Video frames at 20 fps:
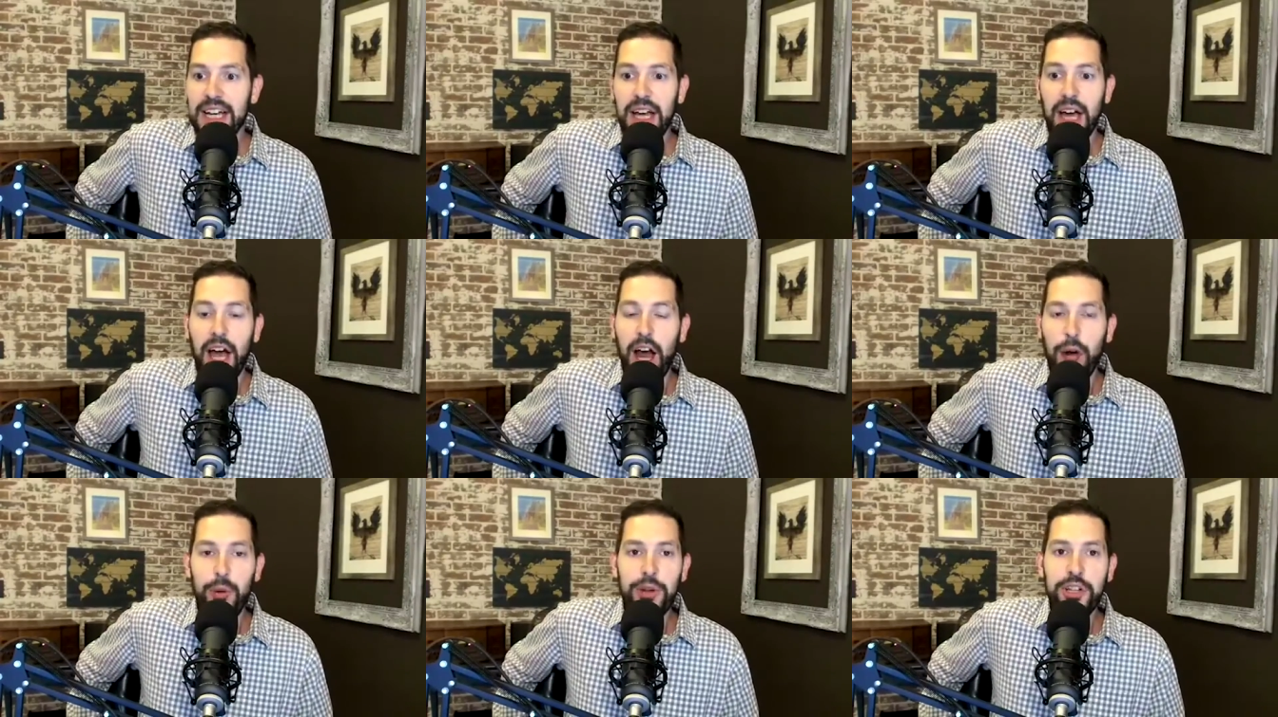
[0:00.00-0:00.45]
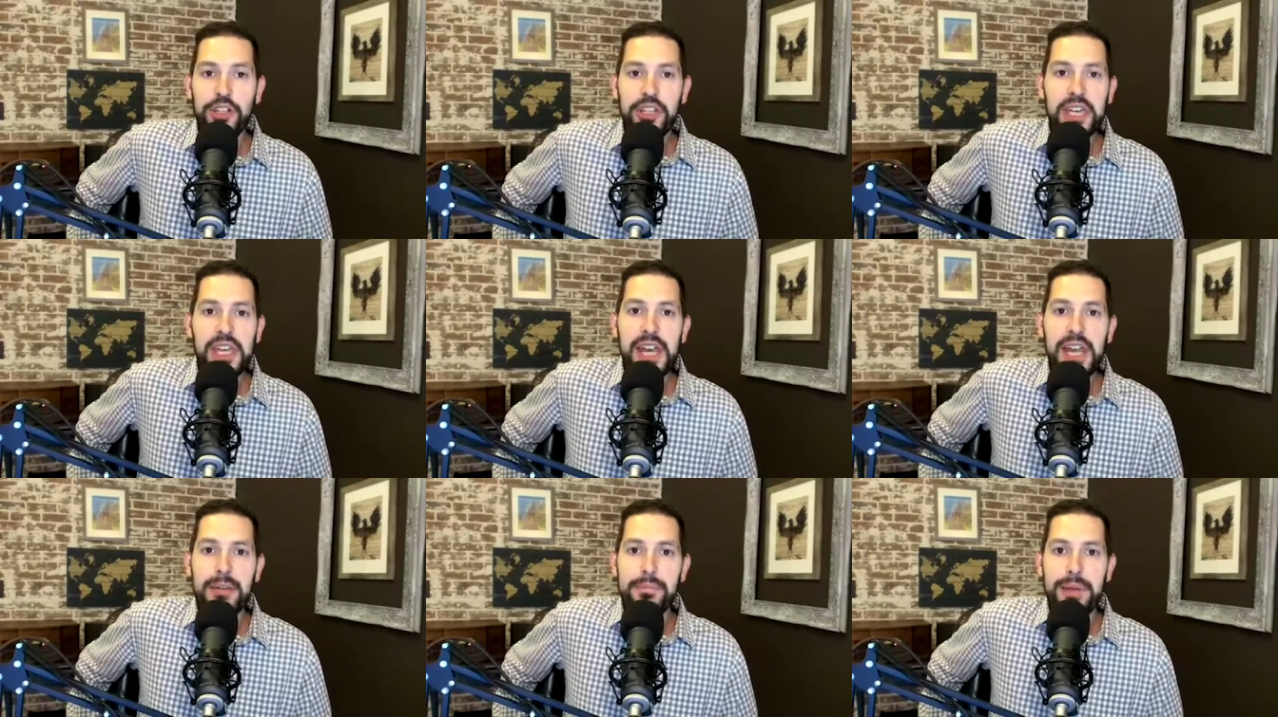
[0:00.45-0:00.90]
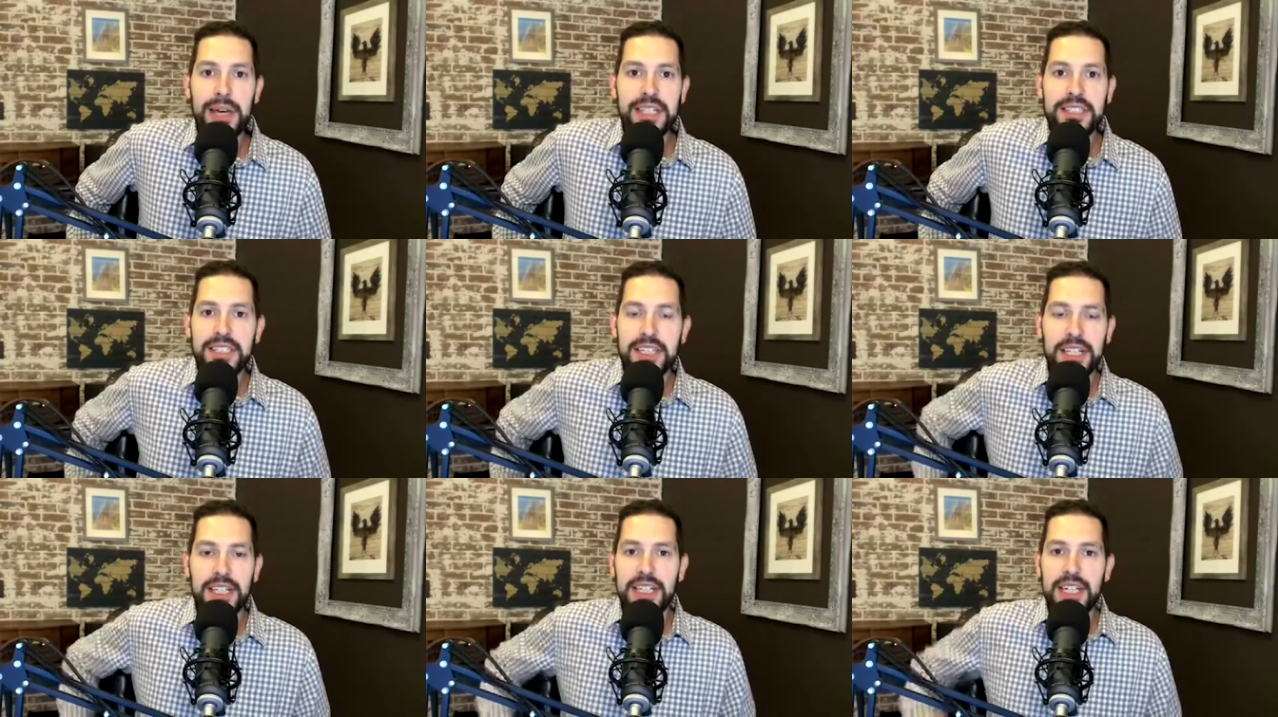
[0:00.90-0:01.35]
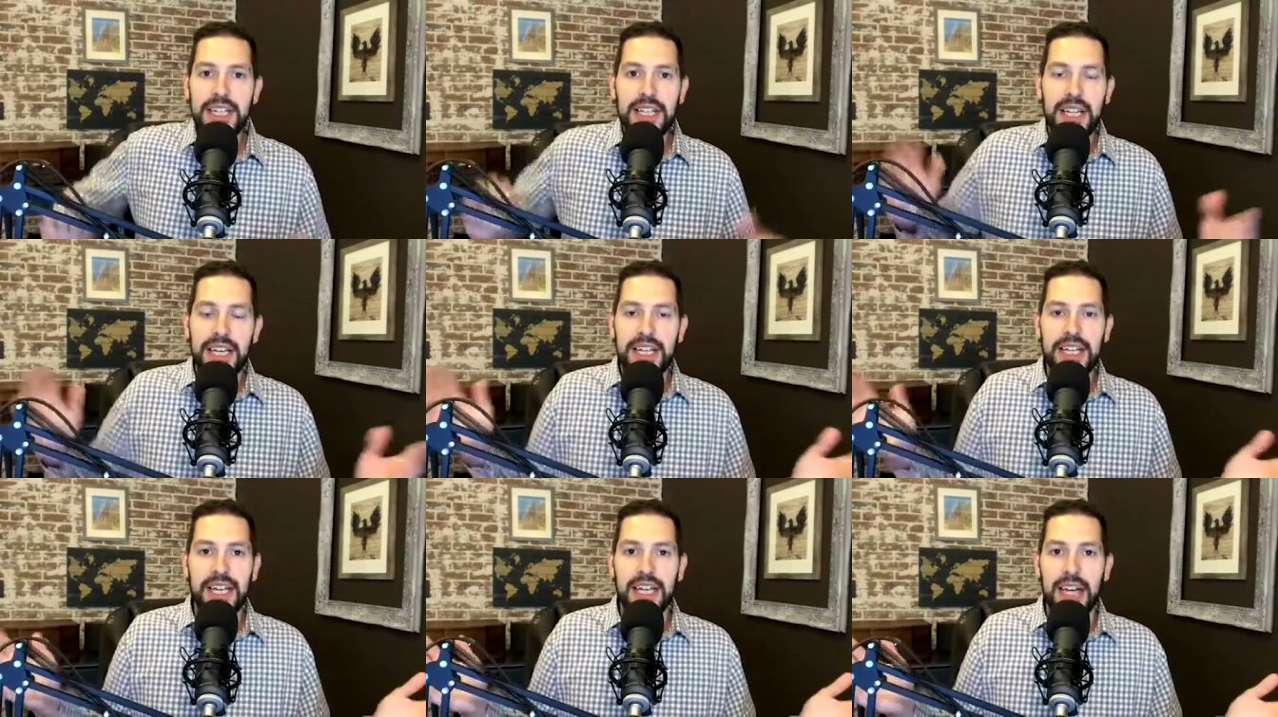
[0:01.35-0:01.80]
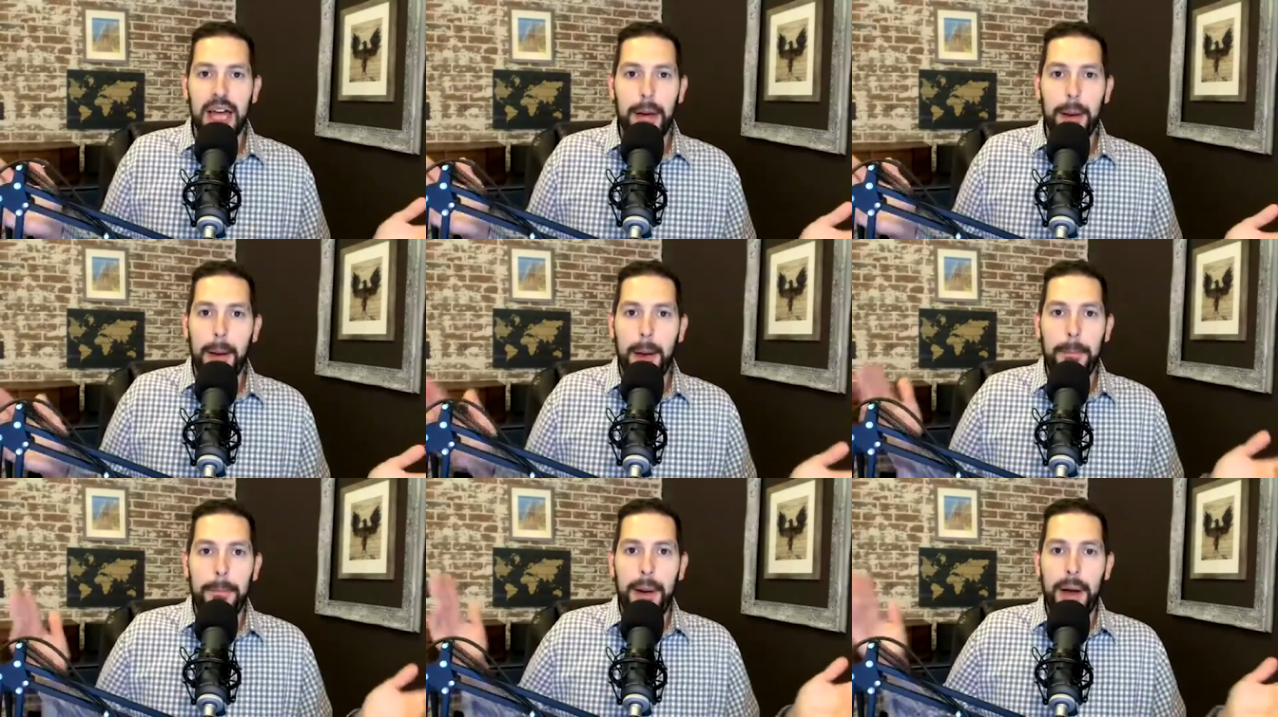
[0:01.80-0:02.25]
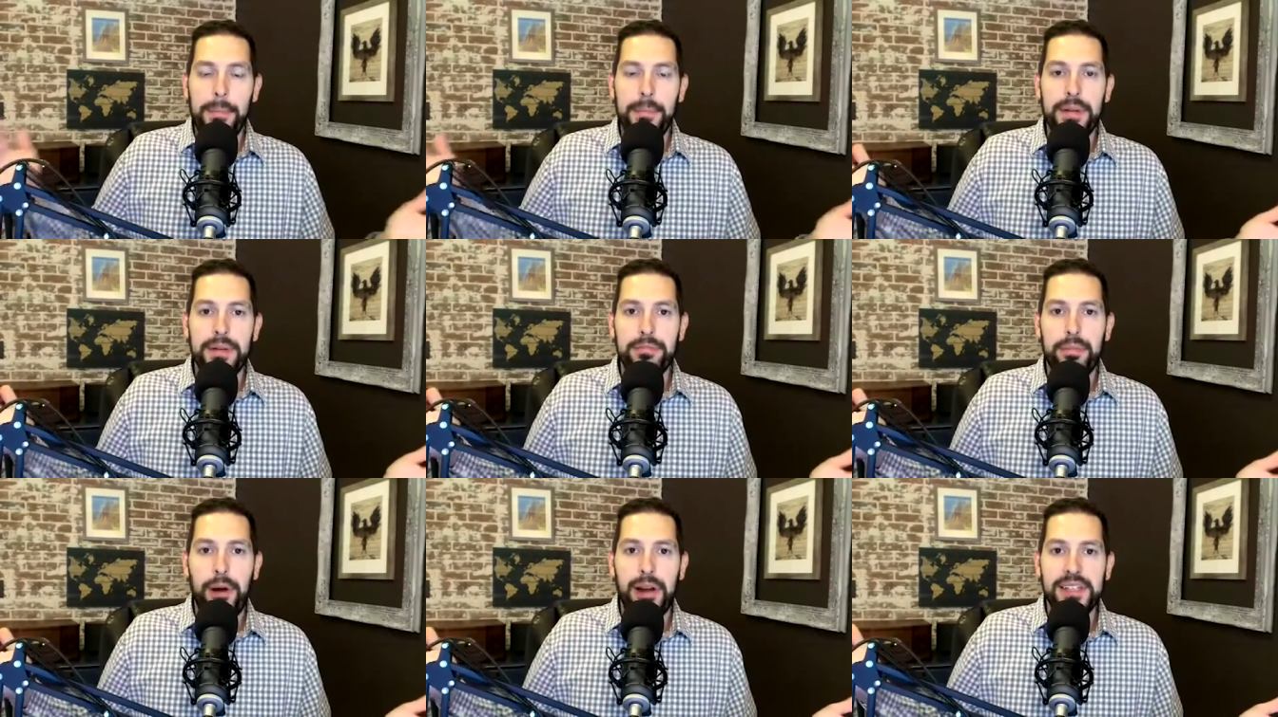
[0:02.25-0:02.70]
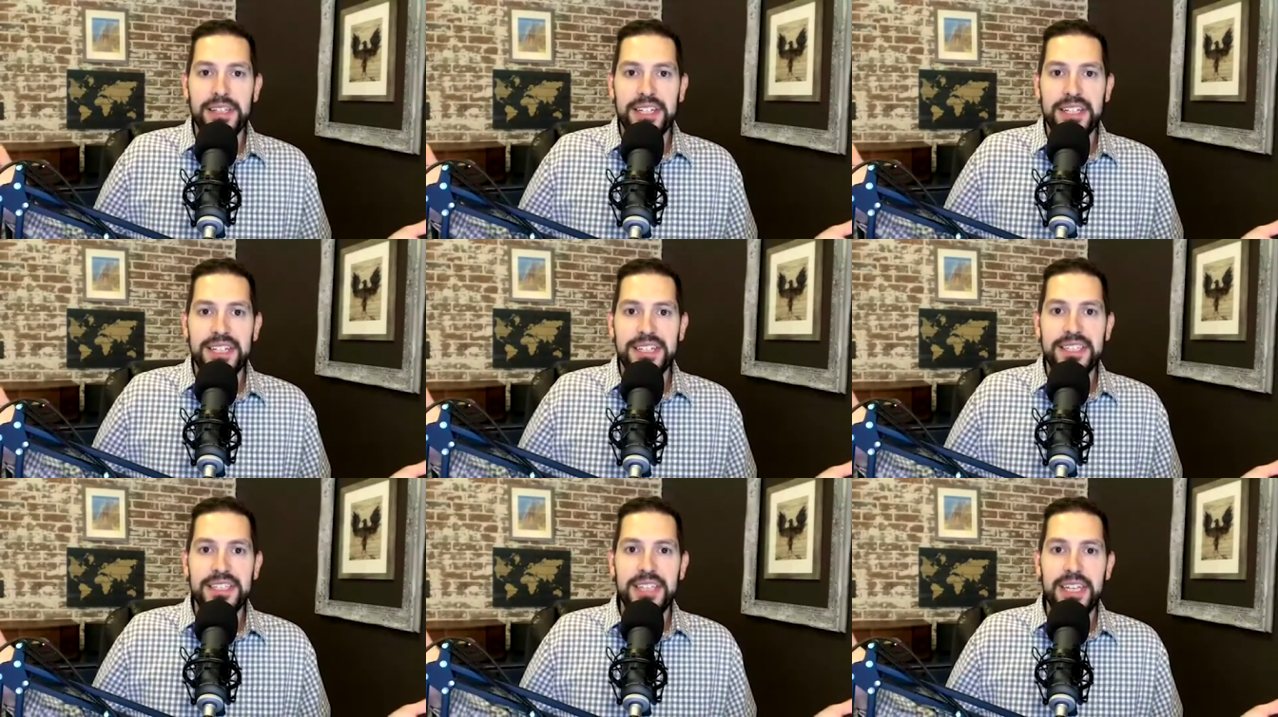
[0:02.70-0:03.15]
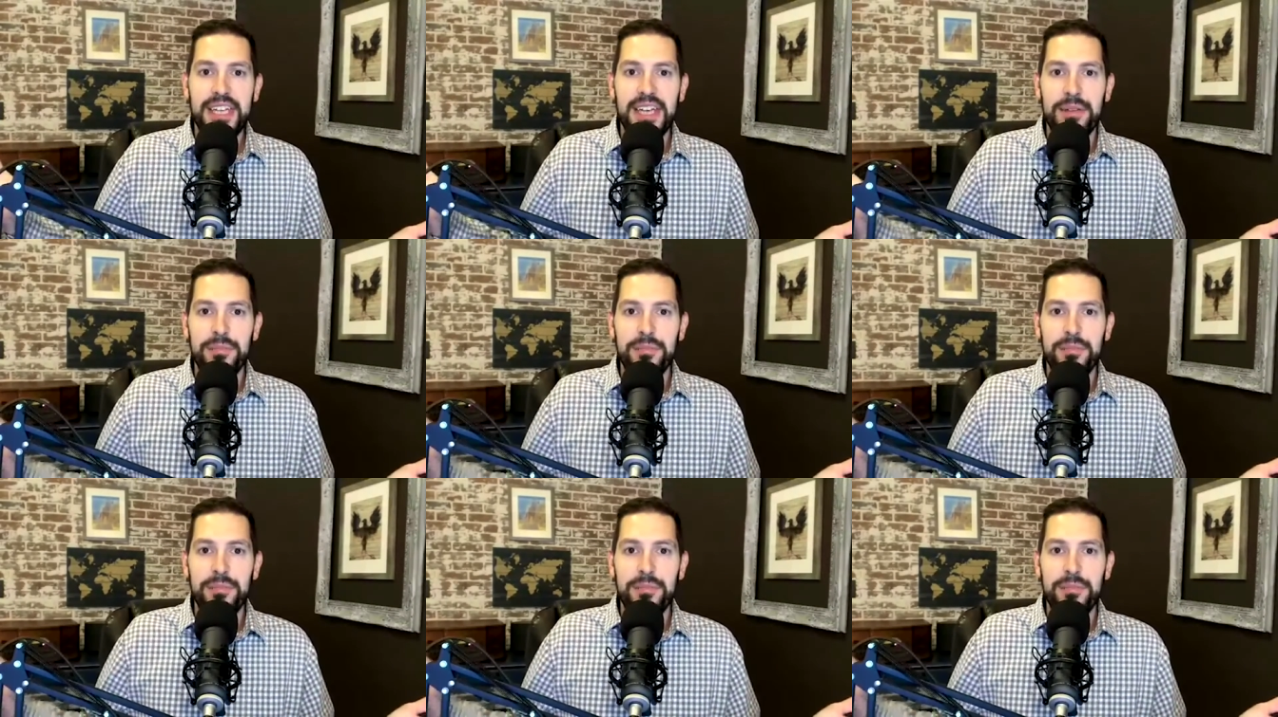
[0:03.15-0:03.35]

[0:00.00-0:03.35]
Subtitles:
are we looking at basically like a puppet presidency?